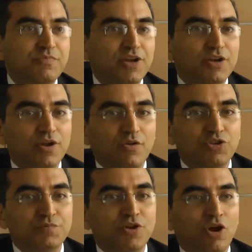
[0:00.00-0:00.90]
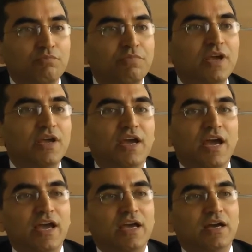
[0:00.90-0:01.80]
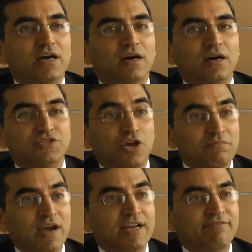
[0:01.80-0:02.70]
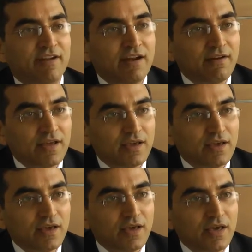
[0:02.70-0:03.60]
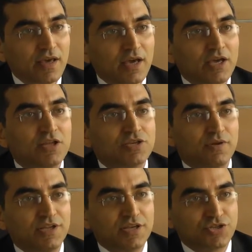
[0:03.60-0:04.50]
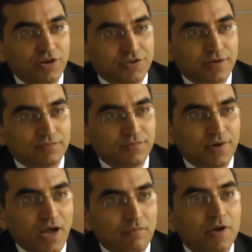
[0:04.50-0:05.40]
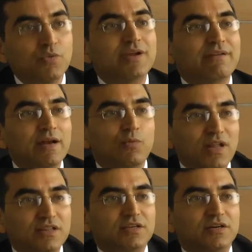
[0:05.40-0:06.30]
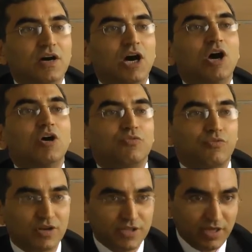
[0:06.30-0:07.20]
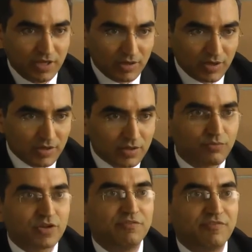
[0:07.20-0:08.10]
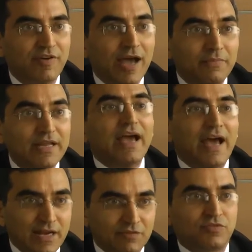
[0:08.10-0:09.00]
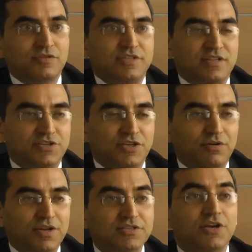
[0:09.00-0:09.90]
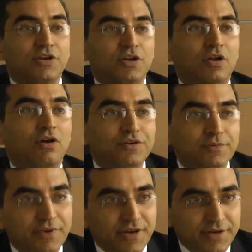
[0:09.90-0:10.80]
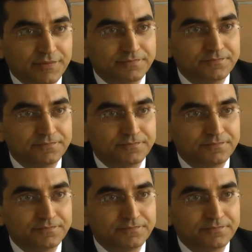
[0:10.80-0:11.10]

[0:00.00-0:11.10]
may not be stock market friendly in the short term, but it would create wealth for the family and of course the other shareholders in a long term period.